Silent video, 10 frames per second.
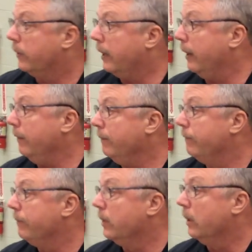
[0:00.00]
Okay?
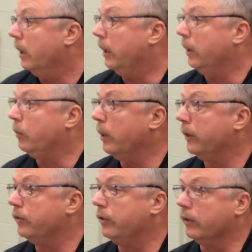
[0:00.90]
Any
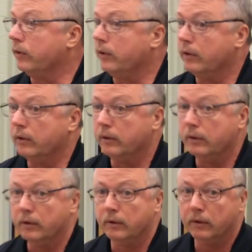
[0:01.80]
questions?
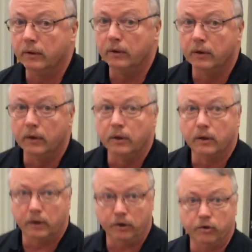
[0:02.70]

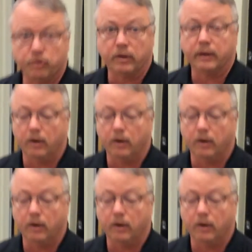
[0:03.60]
Okay, you can shut